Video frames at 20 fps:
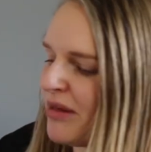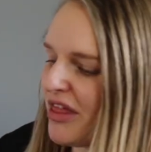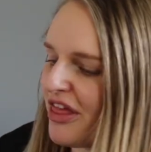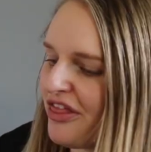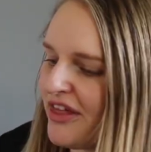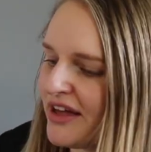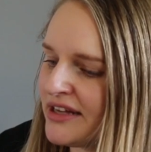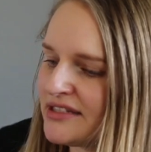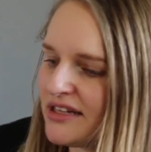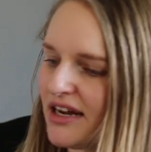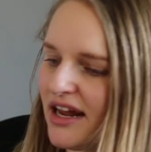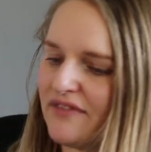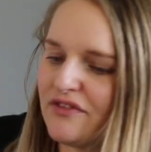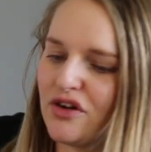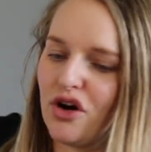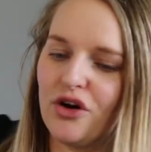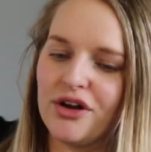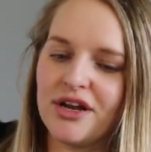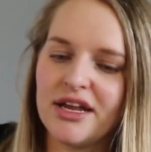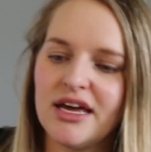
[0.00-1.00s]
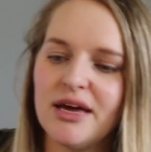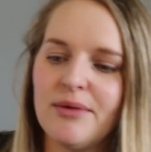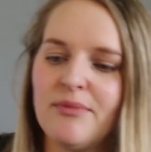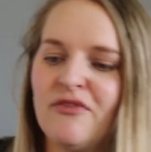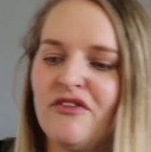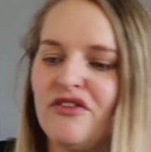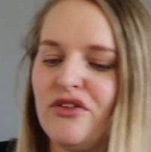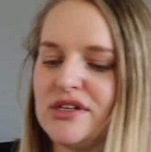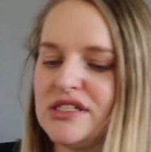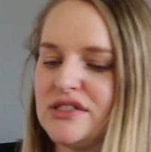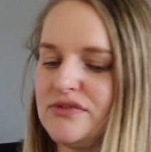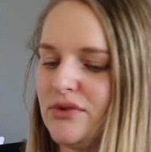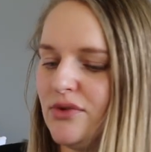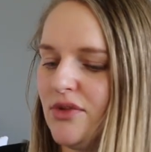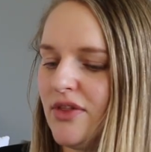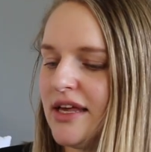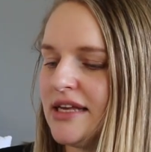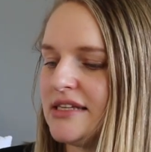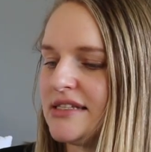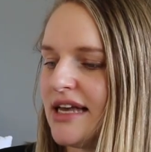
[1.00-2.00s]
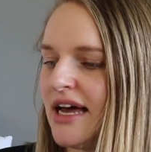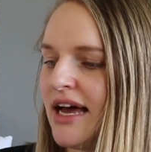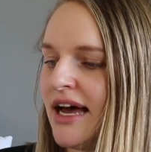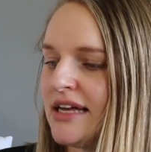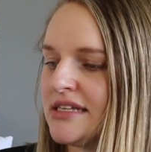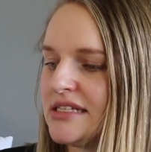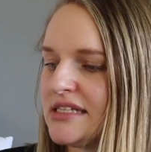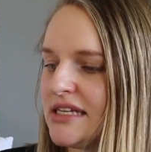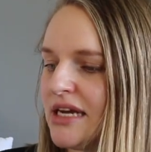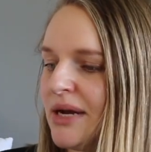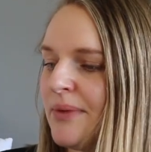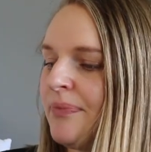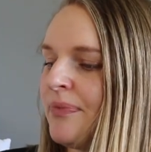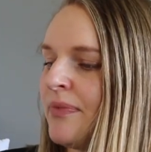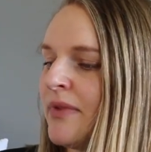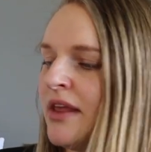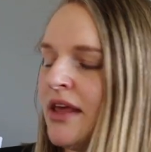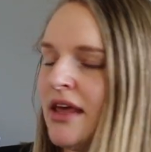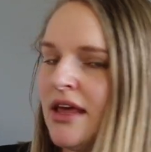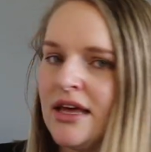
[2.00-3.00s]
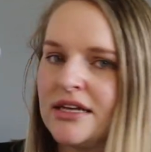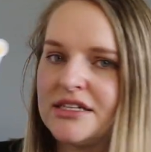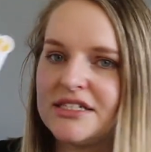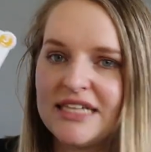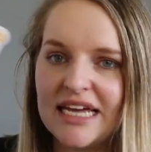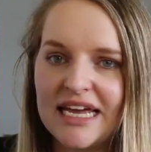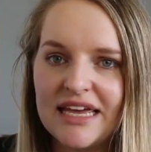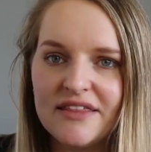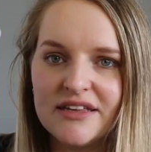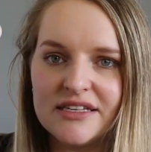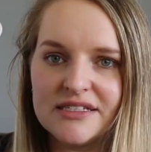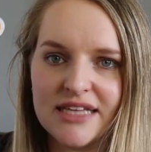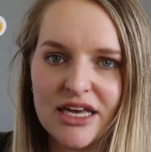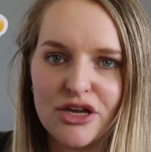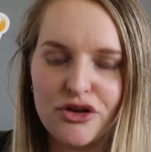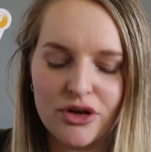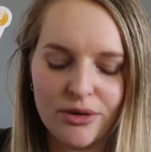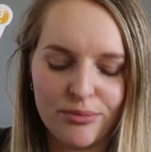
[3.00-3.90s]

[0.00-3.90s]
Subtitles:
but the things that I've gotten him, first of all, these are some tethers that you